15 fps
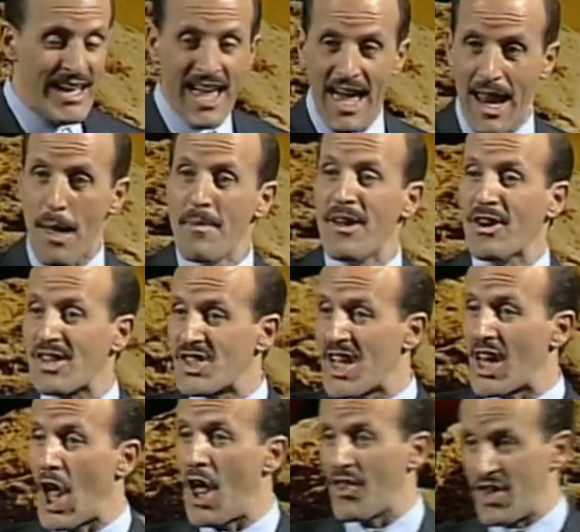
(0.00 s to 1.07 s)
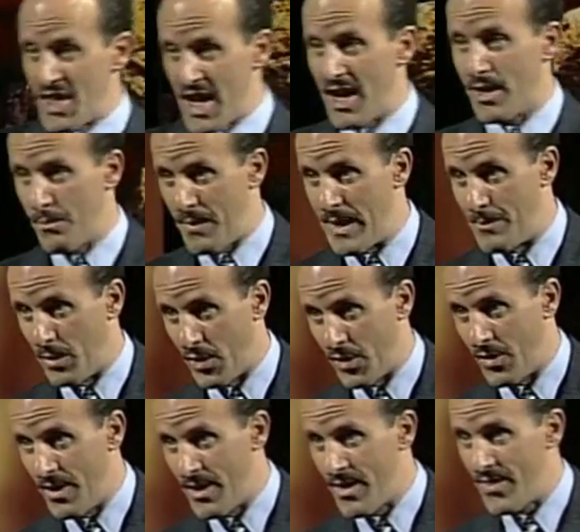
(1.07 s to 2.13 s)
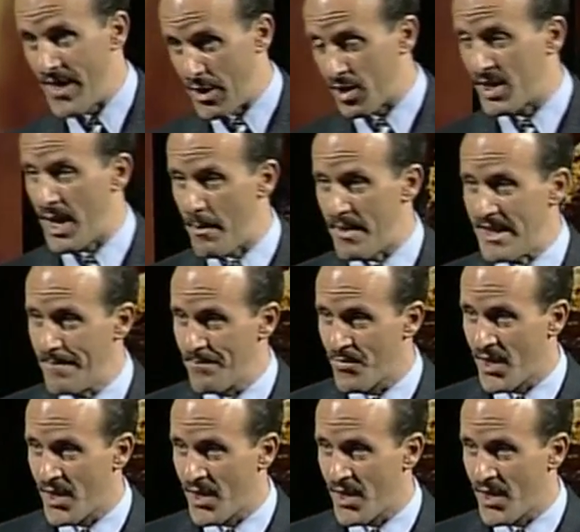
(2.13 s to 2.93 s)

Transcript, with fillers: And I'm here to tell all the young people that are coming